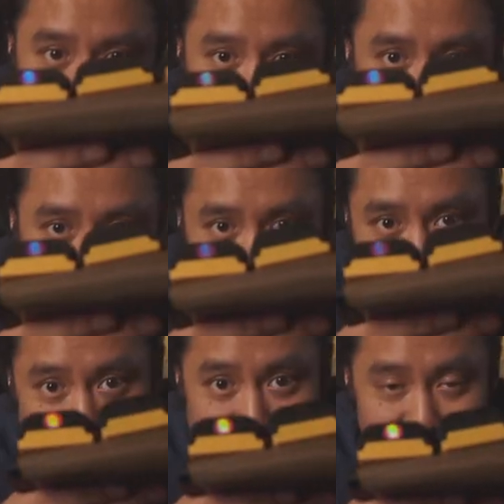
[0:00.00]
comes
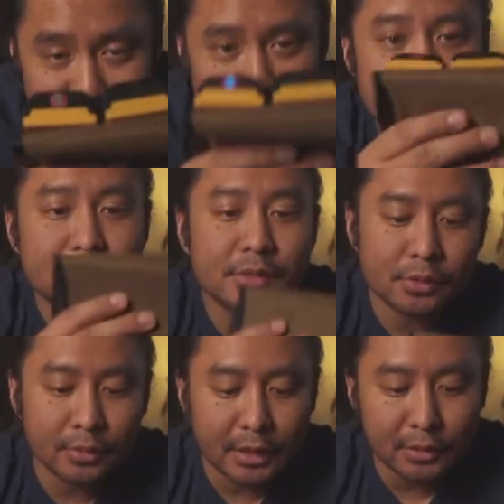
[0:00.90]
with stickers
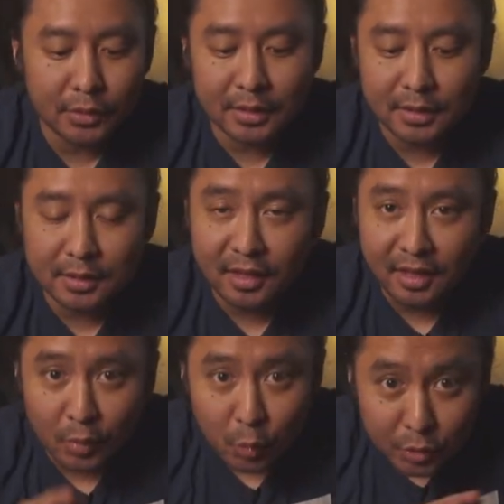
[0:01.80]
so that you can
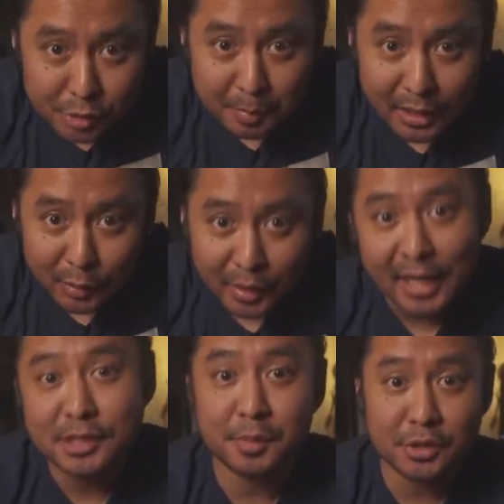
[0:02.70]
indicate which battery
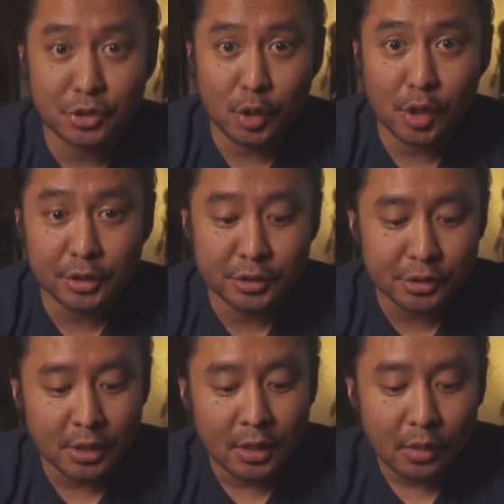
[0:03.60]
has been
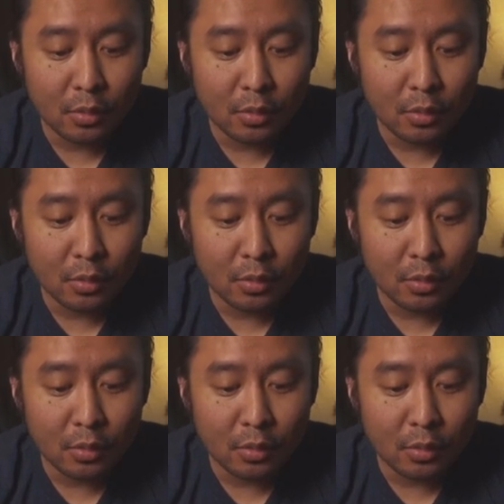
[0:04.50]
charged